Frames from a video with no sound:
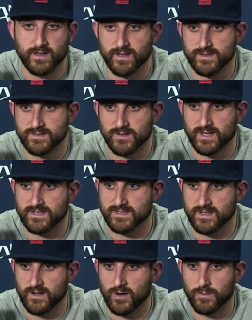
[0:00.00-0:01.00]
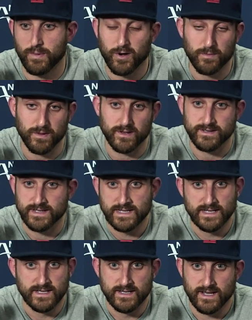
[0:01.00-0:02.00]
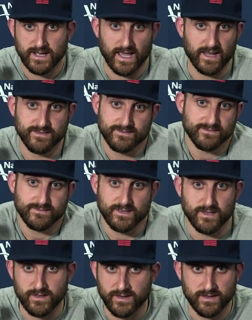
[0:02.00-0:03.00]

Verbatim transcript: And so that's the hard part. But again, you